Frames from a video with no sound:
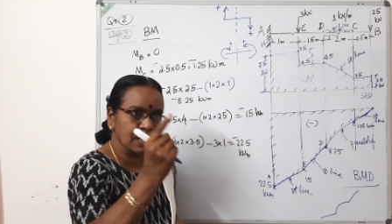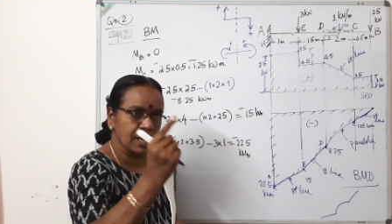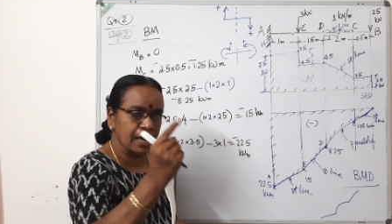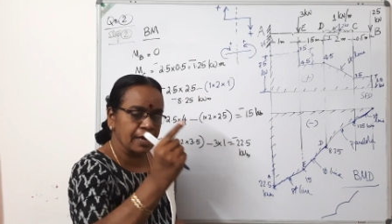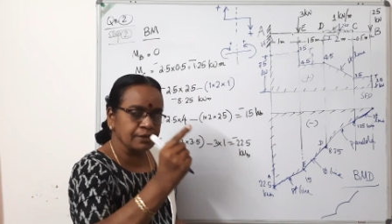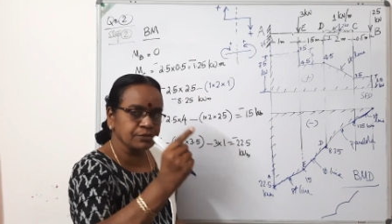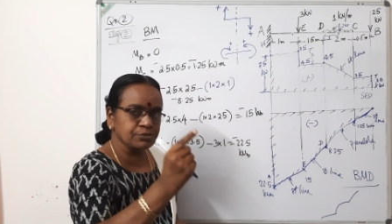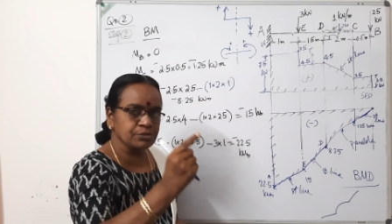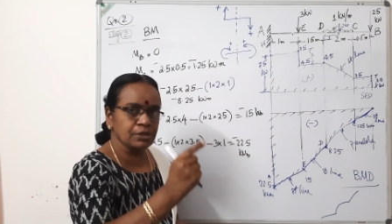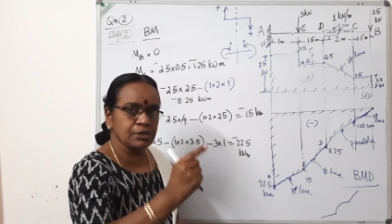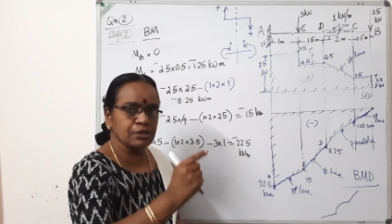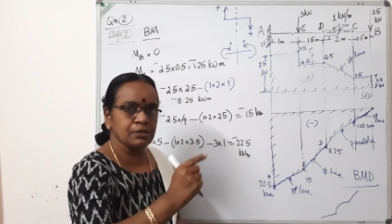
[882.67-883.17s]

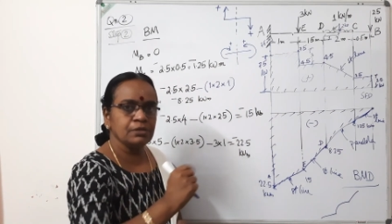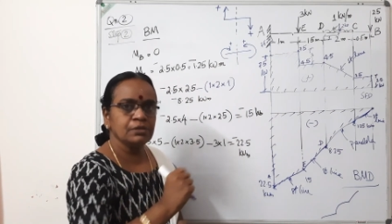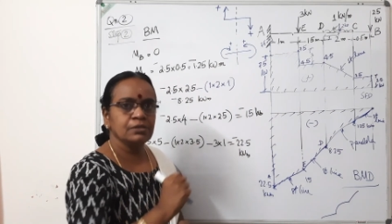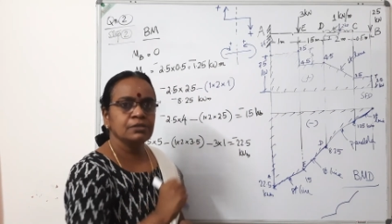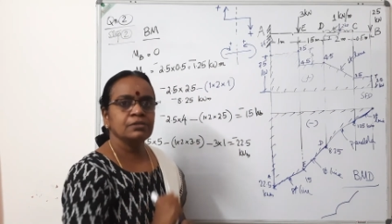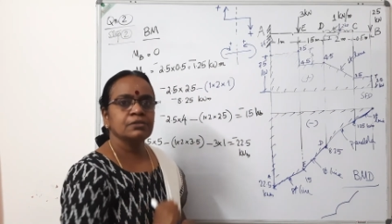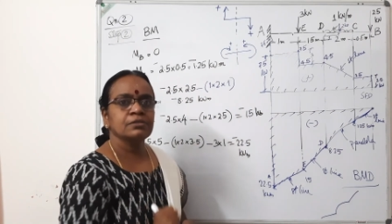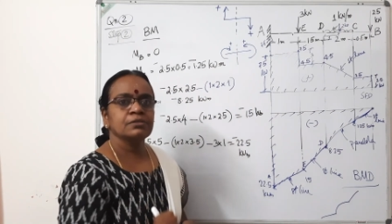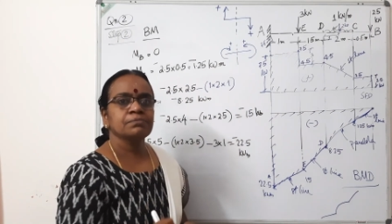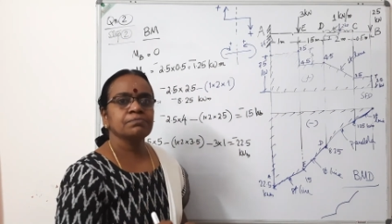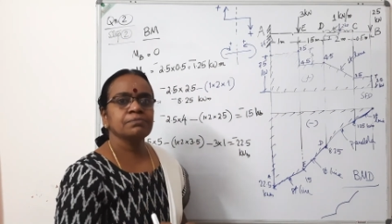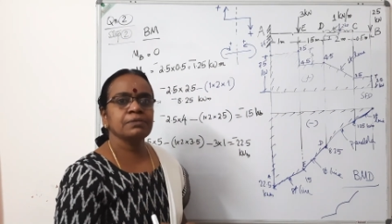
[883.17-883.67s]
actual
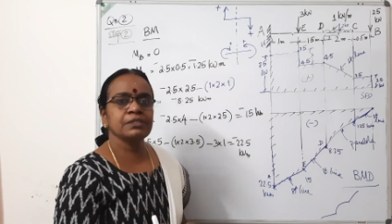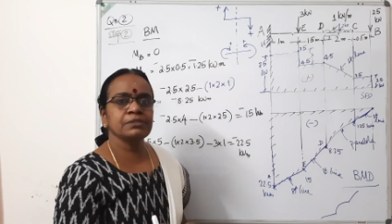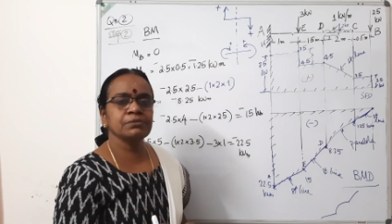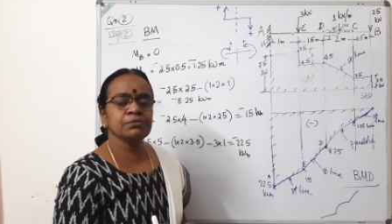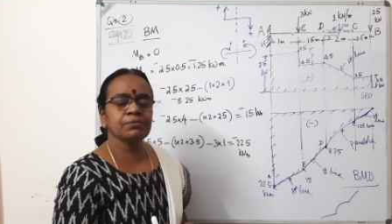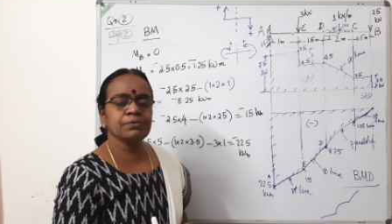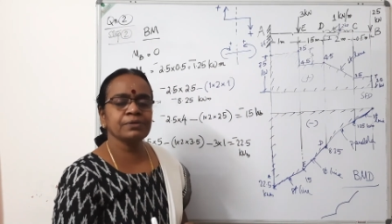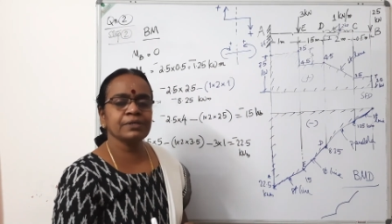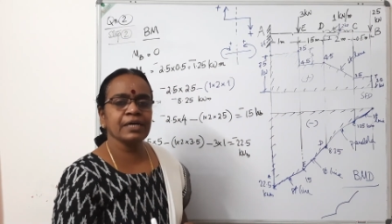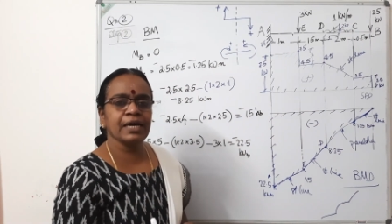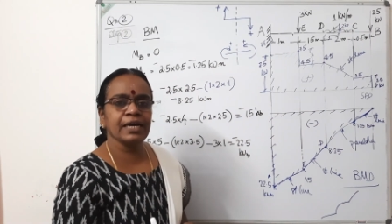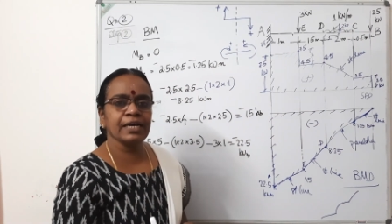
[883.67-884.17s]
bending
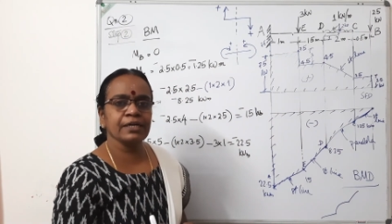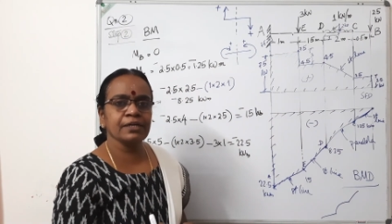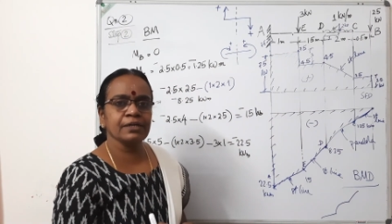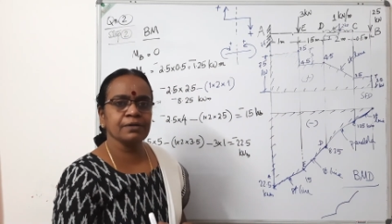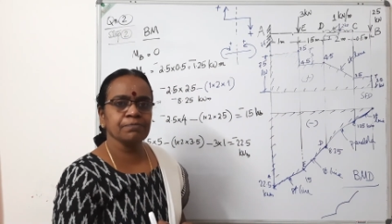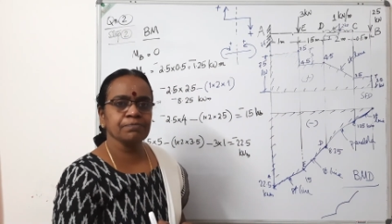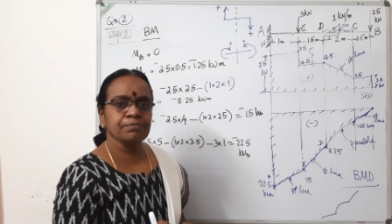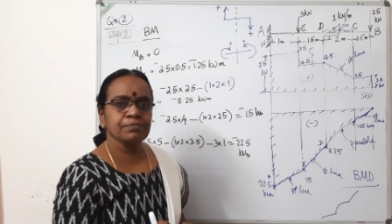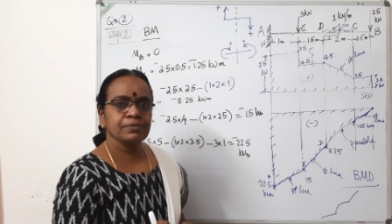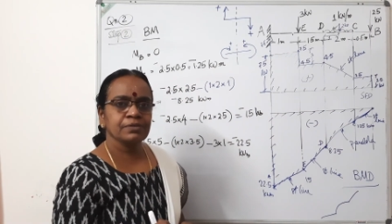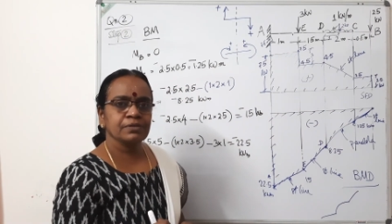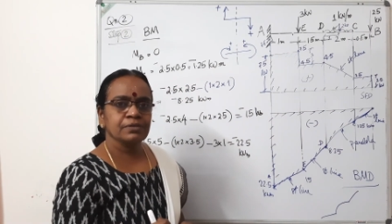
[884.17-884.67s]
moment
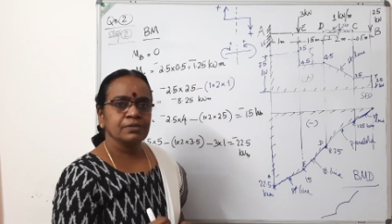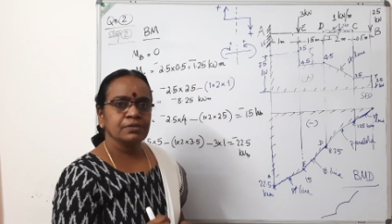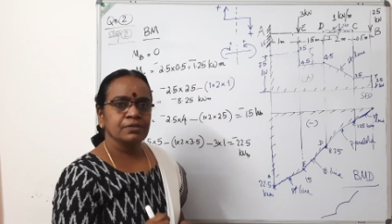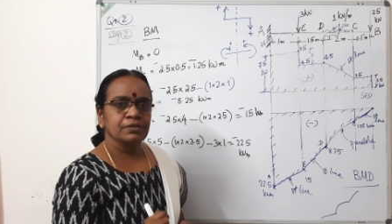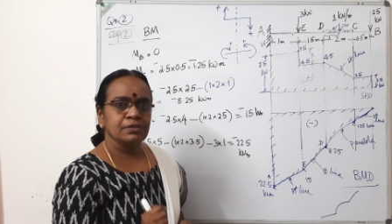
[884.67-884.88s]
diagram,